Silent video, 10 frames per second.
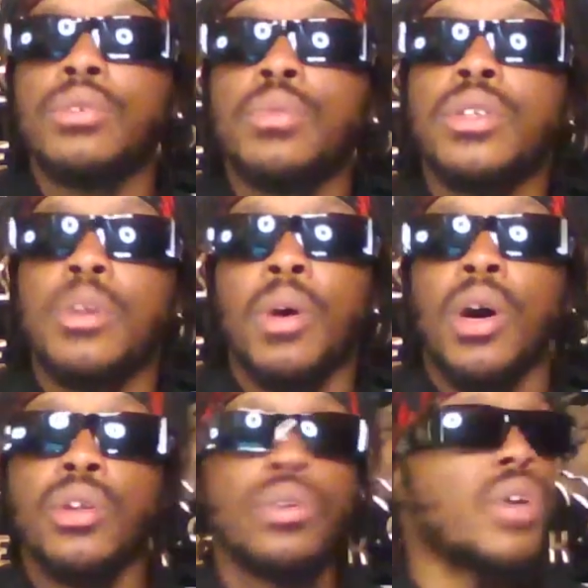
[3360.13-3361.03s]
week, talking about,
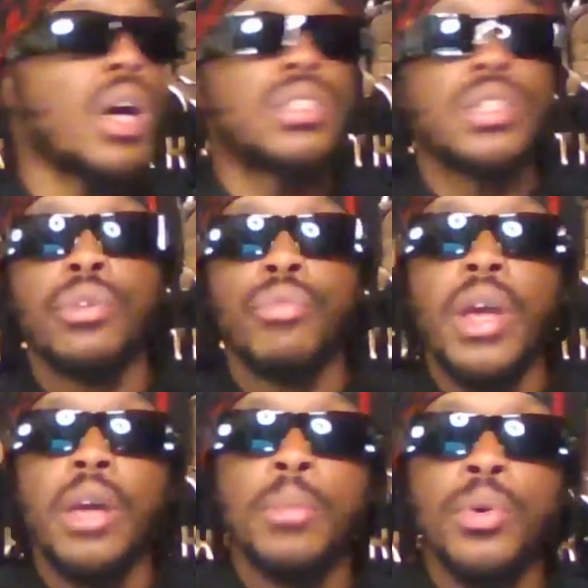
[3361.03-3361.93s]
I know y'all seen the
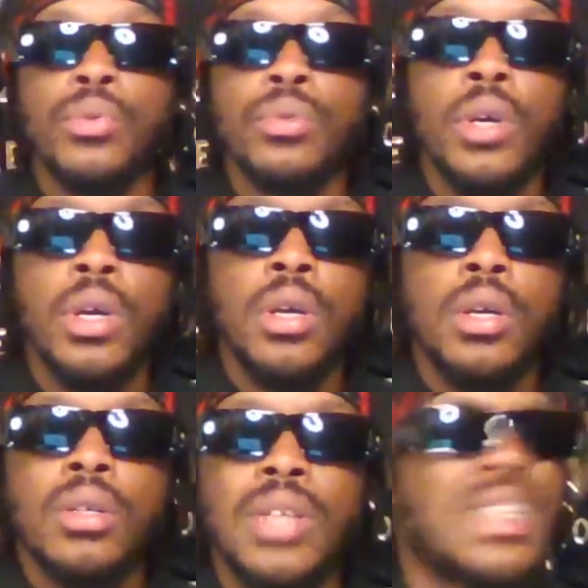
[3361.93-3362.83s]
red moon.
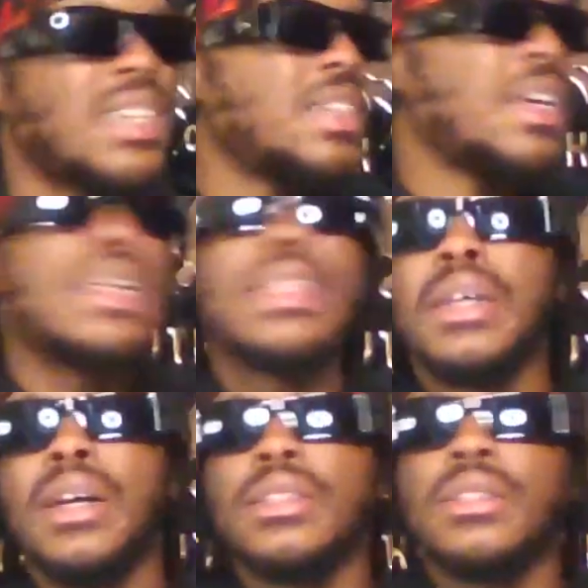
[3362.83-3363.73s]
That's a heathen
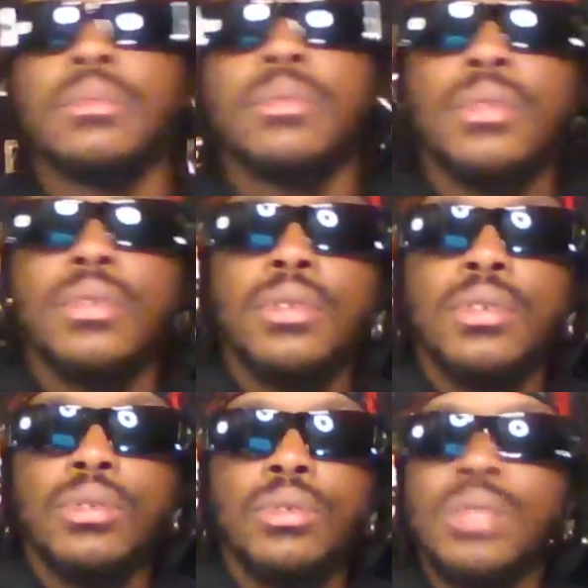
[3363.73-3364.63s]
custom.
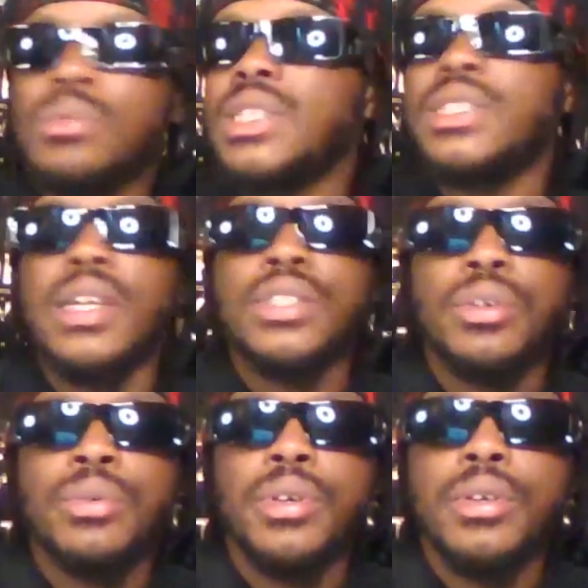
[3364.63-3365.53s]
What is that
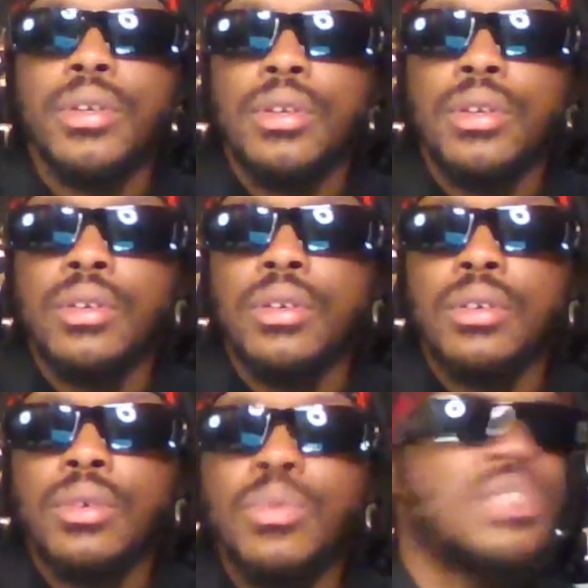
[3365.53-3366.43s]
showing?
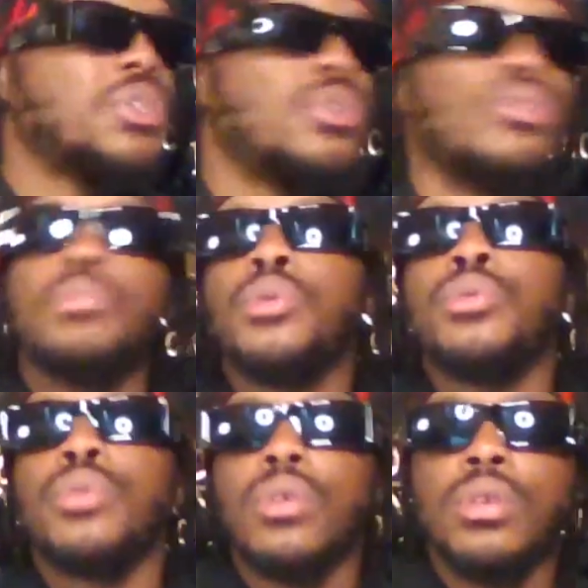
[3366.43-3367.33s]
What is a new moon
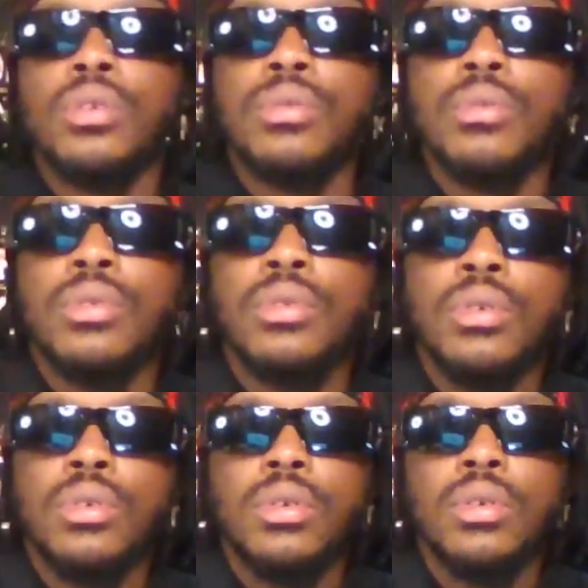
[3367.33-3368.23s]
gonna do?
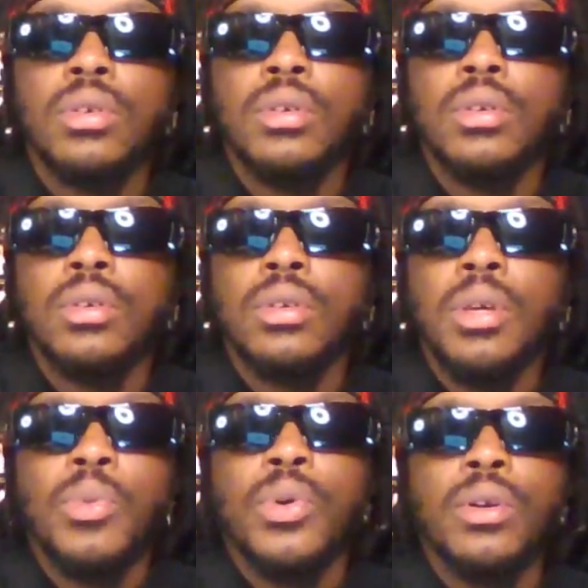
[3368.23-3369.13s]

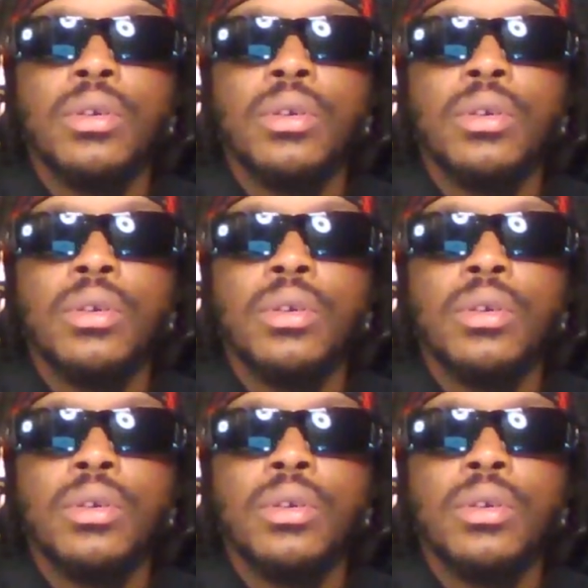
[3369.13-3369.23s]
Come on.